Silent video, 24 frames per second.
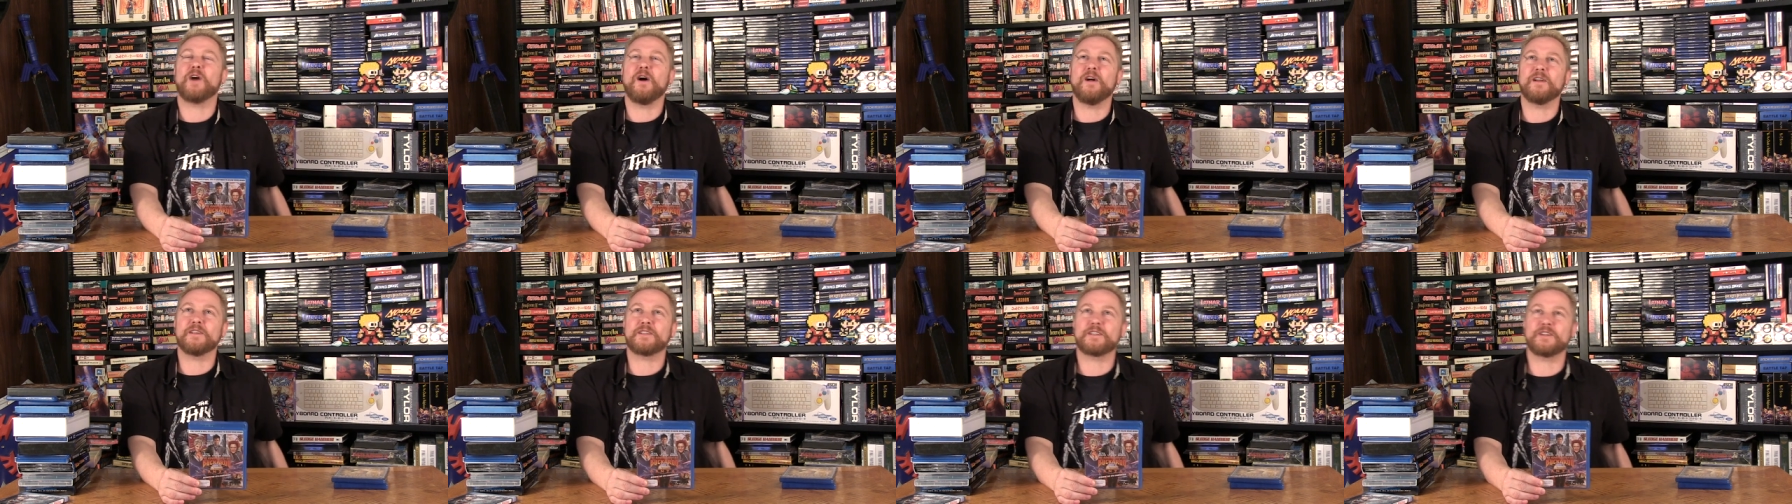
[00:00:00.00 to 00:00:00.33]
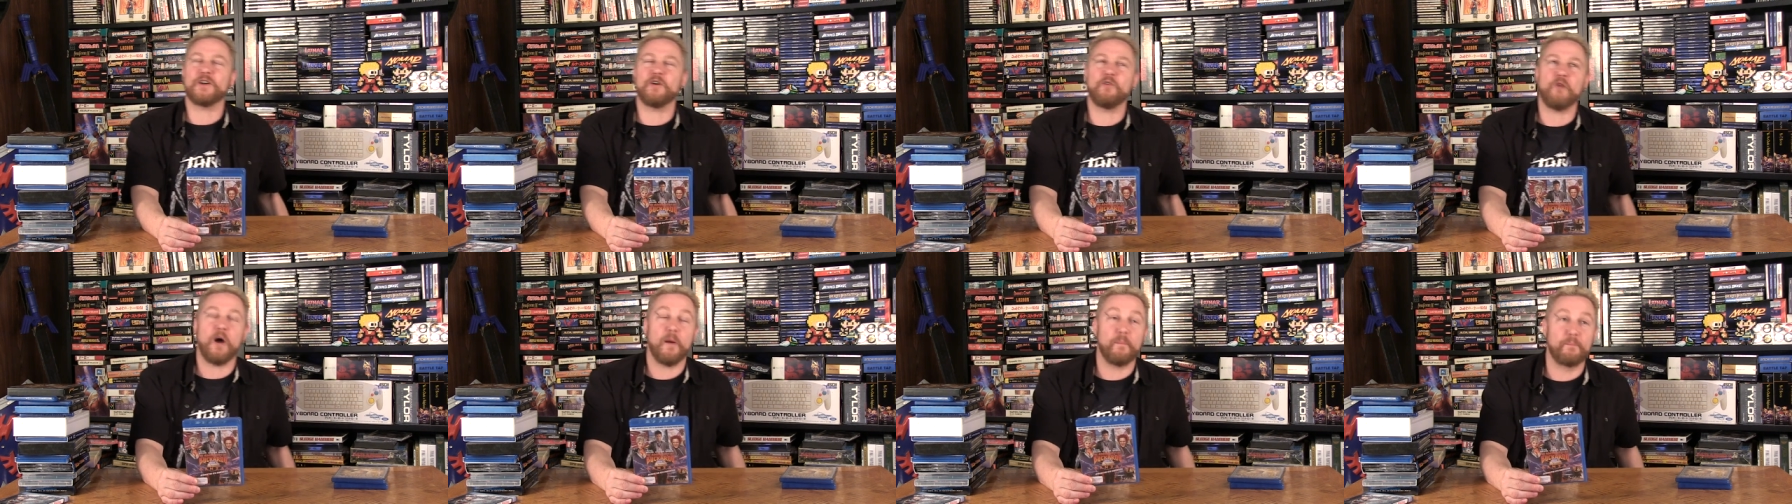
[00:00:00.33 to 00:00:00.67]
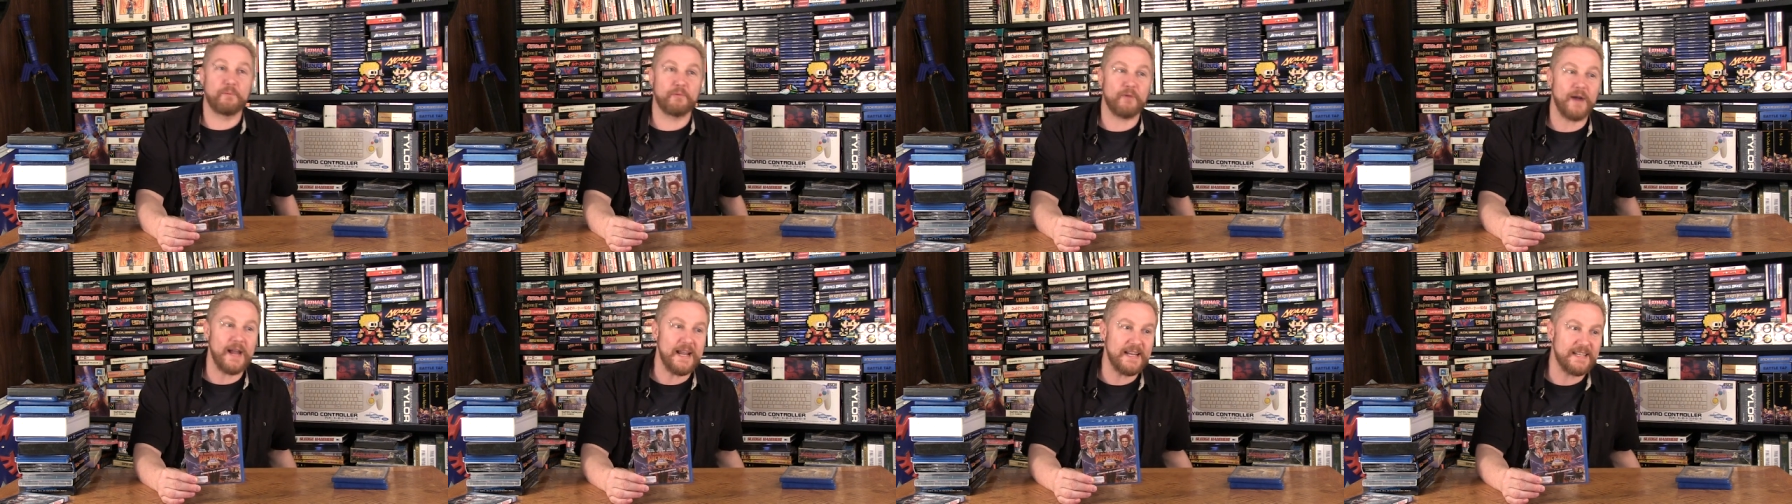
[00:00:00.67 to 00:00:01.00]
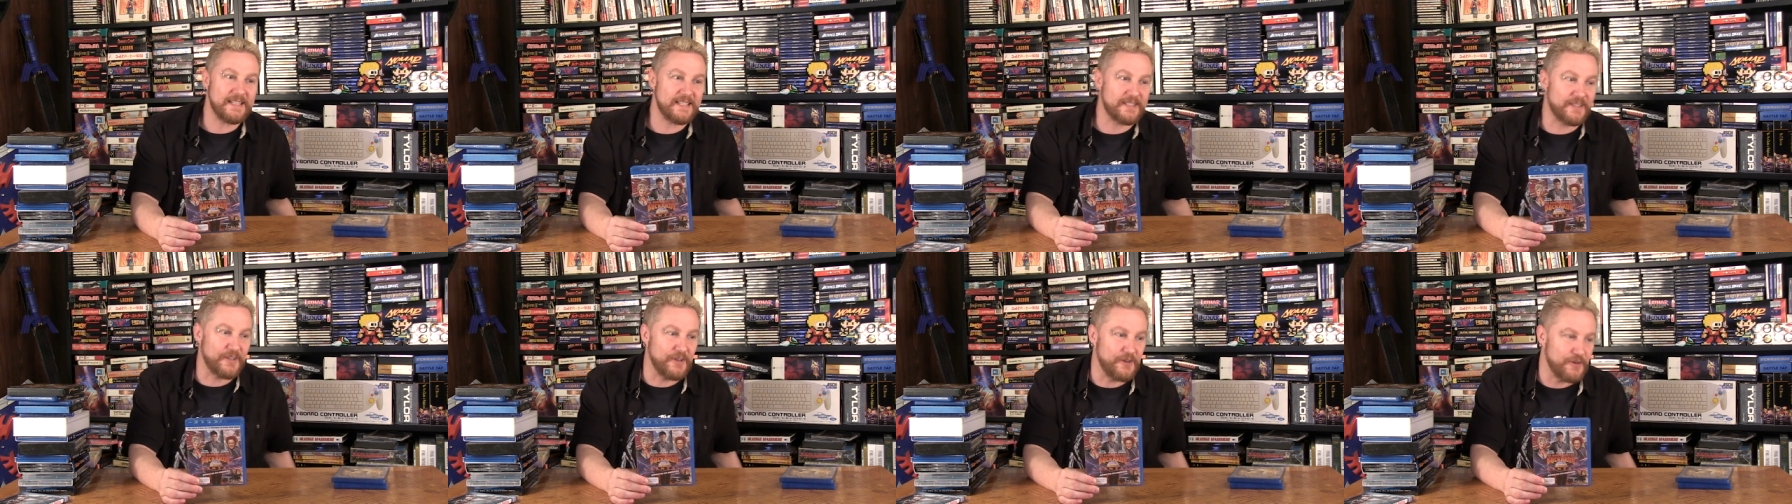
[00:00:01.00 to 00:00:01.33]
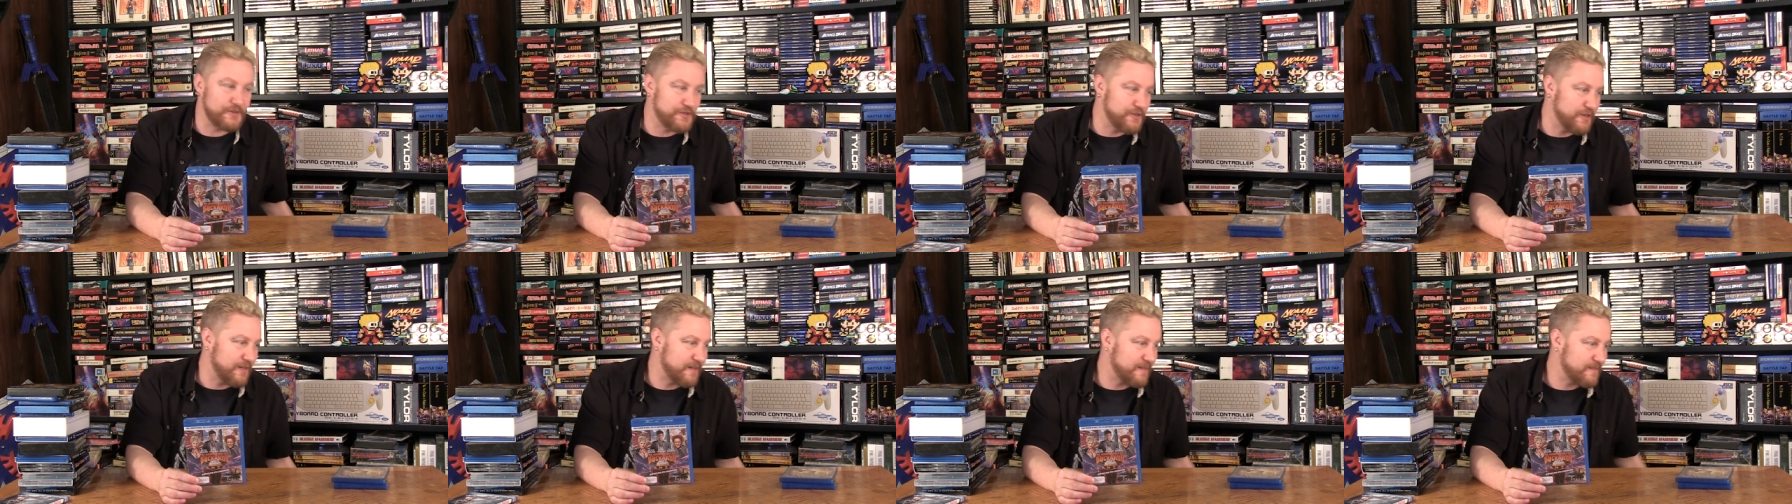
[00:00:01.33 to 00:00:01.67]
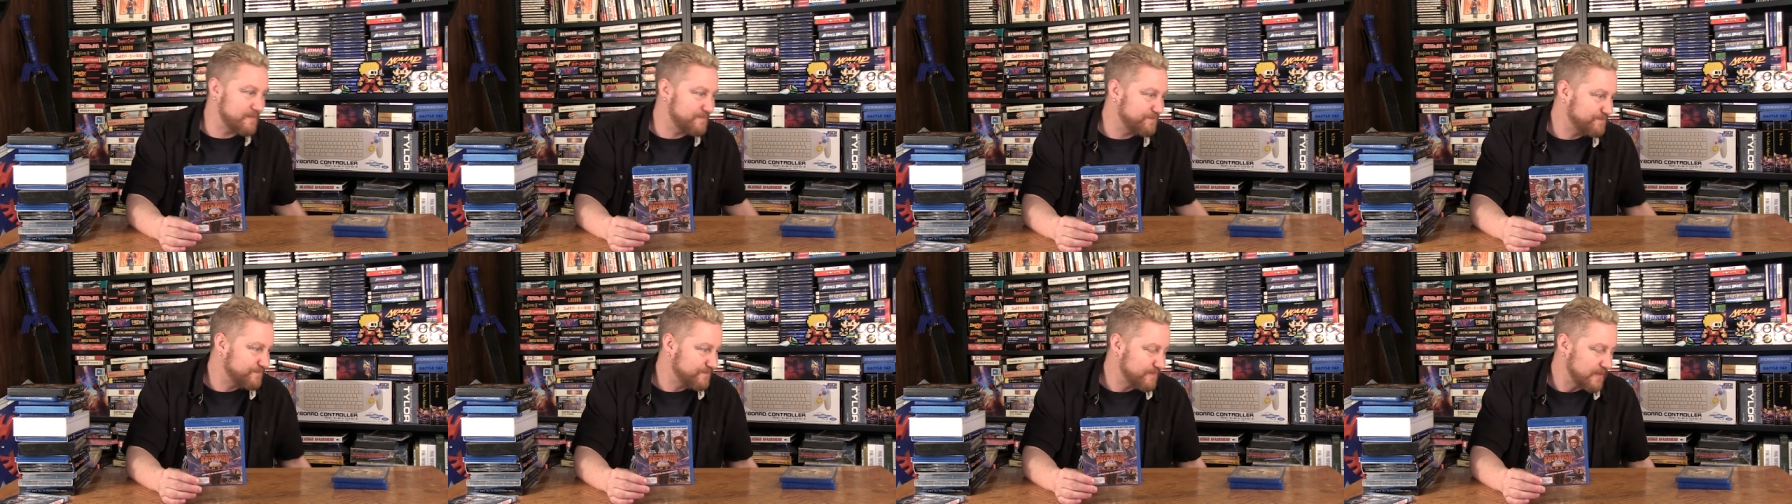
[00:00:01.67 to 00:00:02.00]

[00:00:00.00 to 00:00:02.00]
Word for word: also a brain surgeon,